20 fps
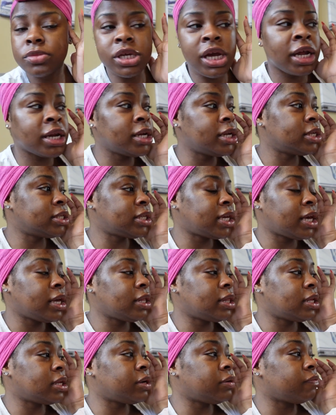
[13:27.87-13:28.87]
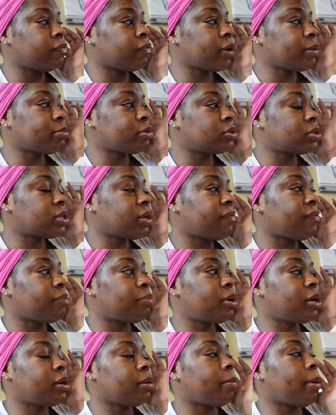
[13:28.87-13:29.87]
I need to take the rainbow stuff and
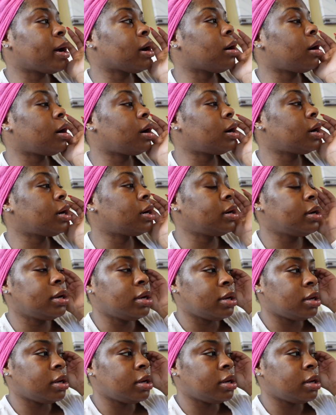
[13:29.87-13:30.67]
put it in my car